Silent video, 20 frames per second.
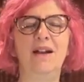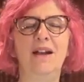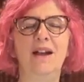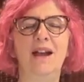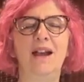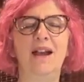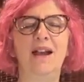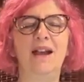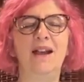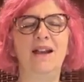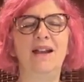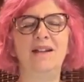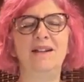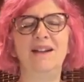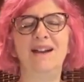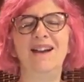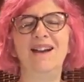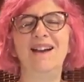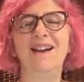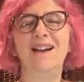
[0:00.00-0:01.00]
And
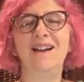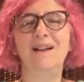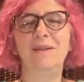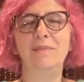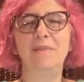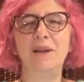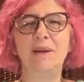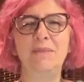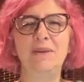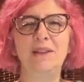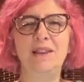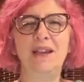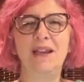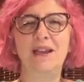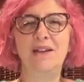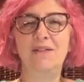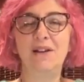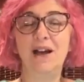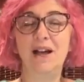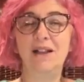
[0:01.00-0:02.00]
maybe they
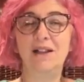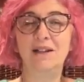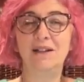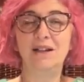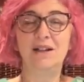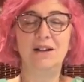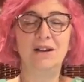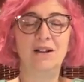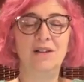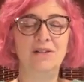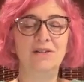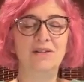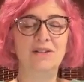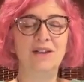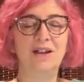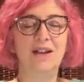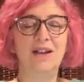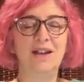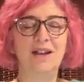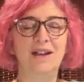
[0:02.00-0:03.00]
have holiday colors
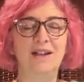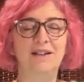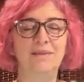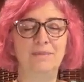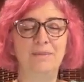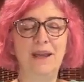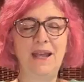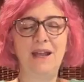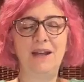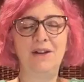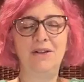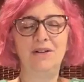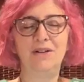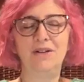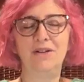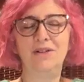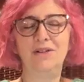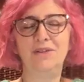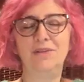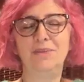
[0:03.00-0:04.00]
on,
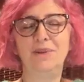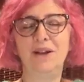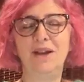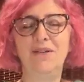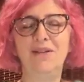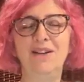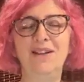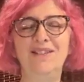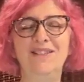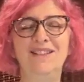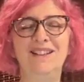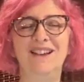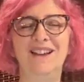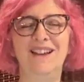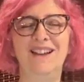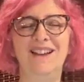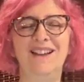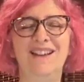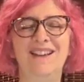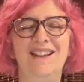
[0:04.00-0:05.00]
bangles, whatever you like.
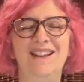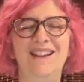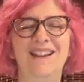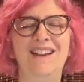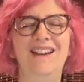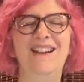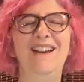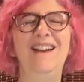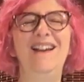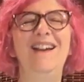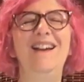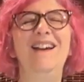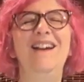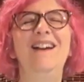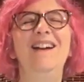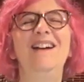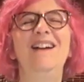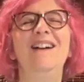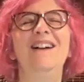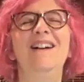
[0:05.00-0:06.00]

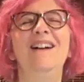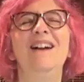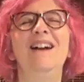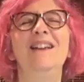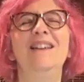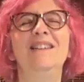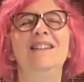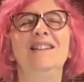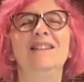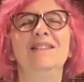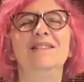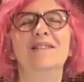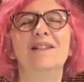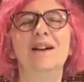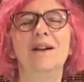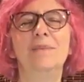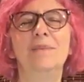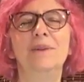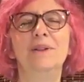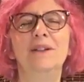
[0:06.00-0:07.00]
And then look
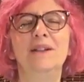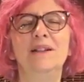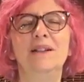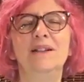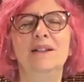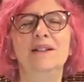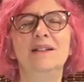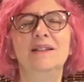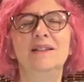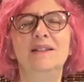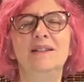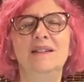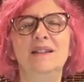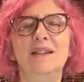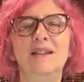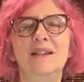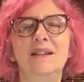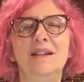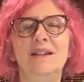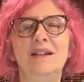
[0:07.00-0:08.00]
up a little and
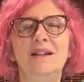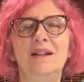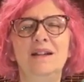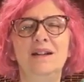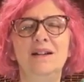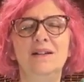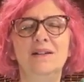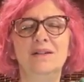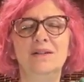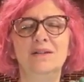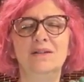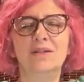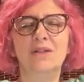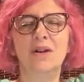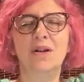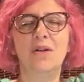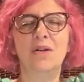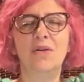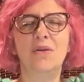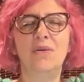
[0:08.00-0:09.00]
see
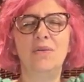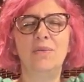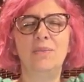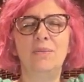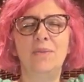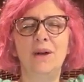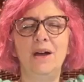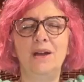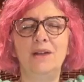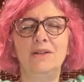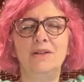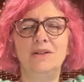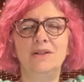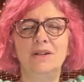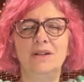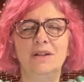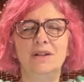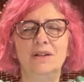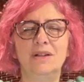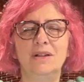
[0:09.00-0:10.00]
so much.
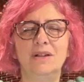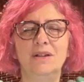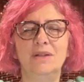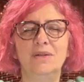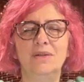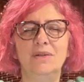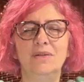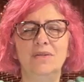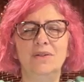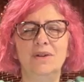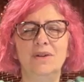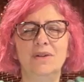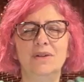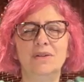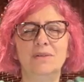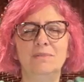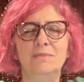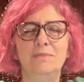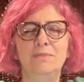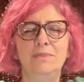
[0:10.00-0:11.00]
The universe,
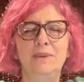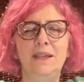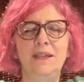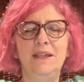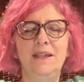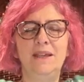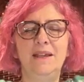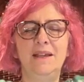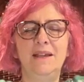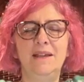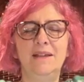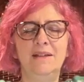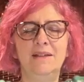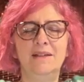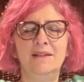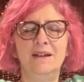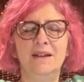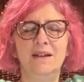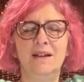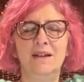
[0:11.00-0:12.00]
beings,
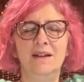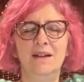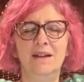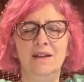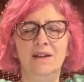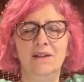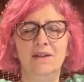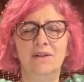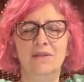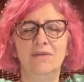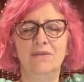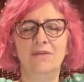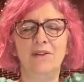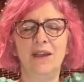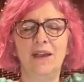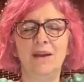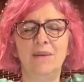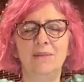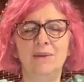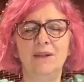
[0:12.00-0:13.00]
your
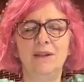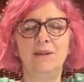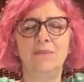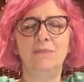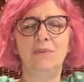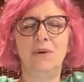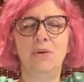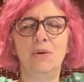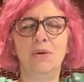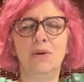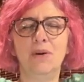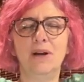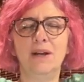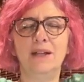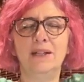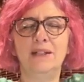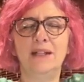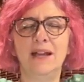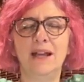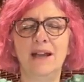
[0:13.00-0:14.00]
family pouring
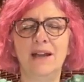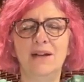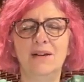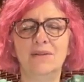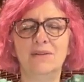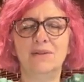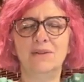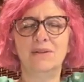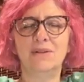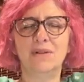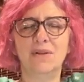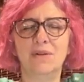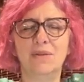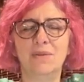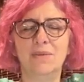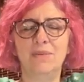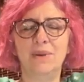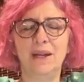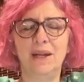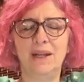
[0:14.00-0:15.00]
down so
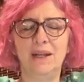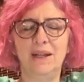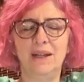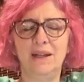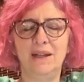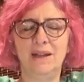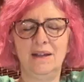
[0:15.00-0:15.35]
many